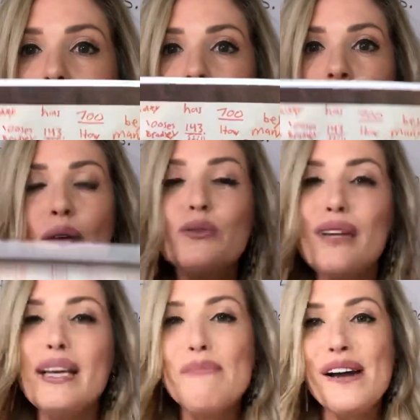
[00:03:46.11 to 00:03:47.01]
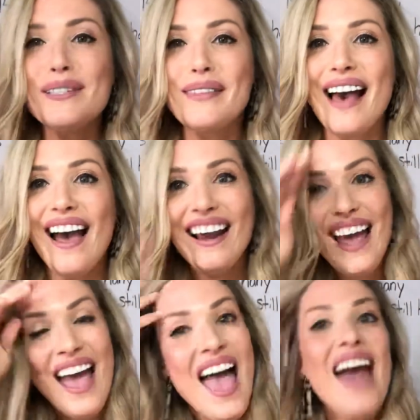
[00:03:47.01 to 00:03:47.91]
I was really impressed with that.
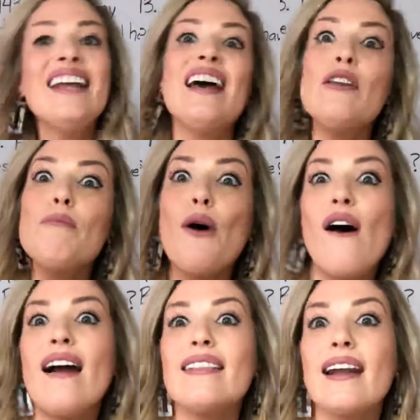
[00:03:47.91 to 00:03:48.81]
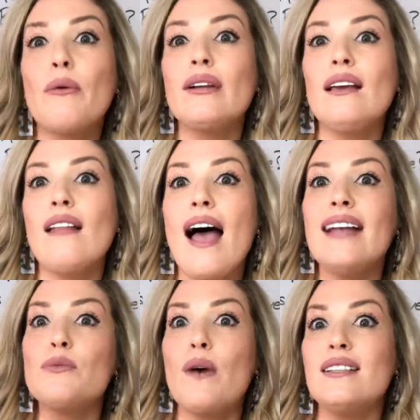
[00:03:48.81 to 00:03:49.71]
And another part that I really
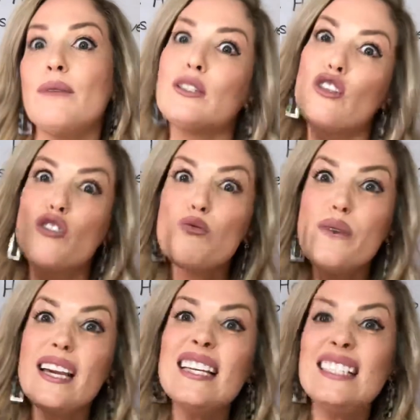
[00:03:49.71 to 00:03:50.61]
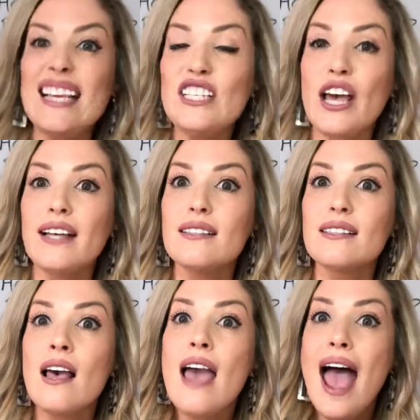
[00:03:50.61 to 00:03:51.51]
liked was it was 3
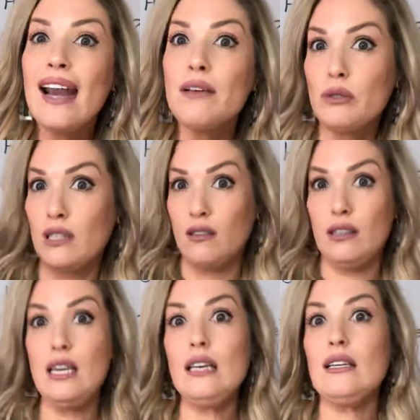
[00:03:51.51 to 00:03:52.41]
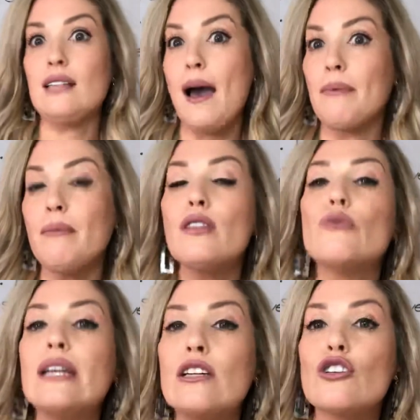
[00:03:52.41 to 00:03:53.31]
digits. And these happen to be
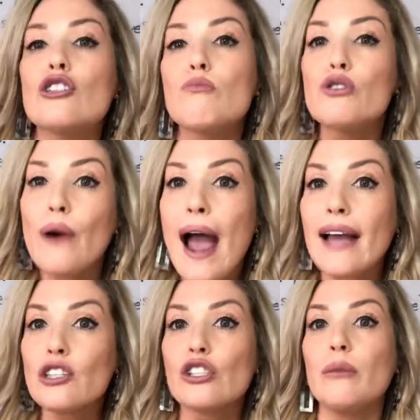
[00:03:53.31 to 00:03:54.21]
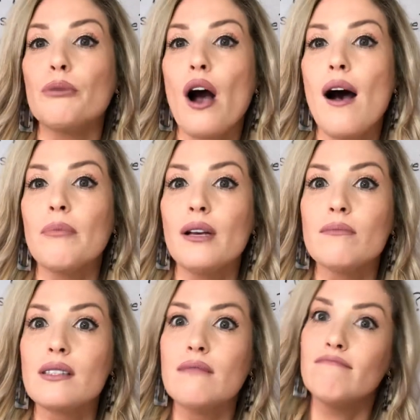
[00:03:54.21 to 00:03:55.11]
3-digit subtraction
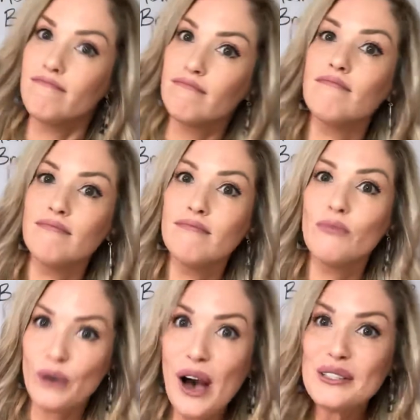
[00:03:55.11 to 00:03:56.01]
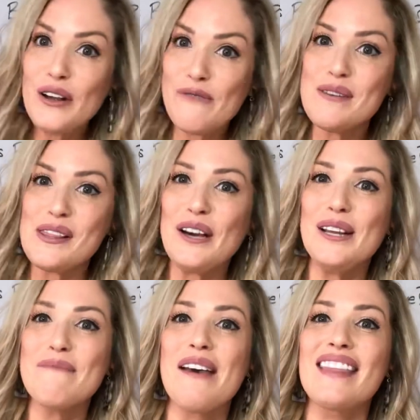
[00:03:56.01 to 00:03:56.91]
problems. We also have been
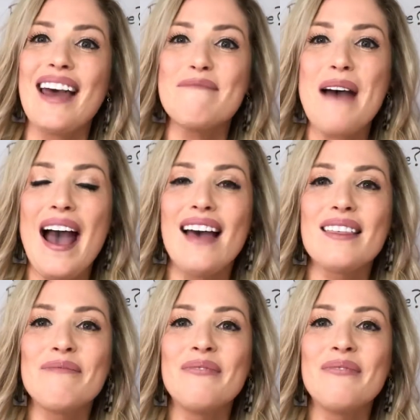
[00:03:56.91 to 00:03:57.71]
learning about that in math.